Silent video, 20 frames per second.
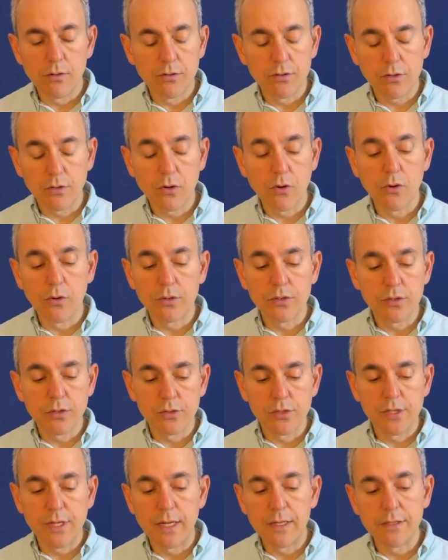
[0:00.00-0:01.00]
chords,
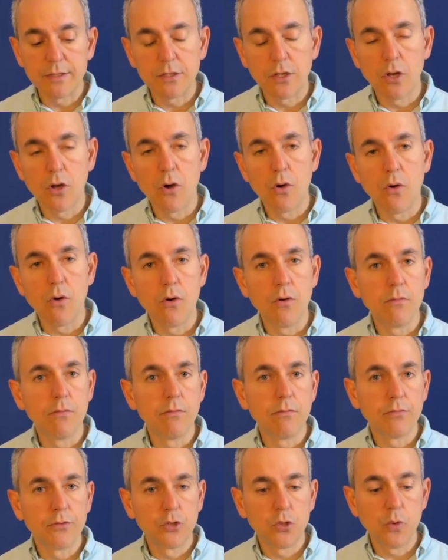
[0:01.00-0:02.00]
shells go on
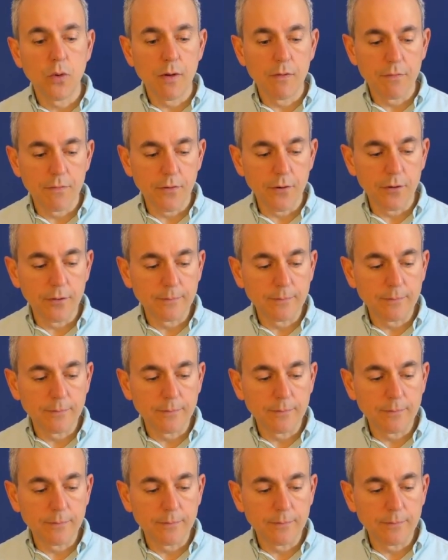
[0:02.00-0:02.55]
2 and 4.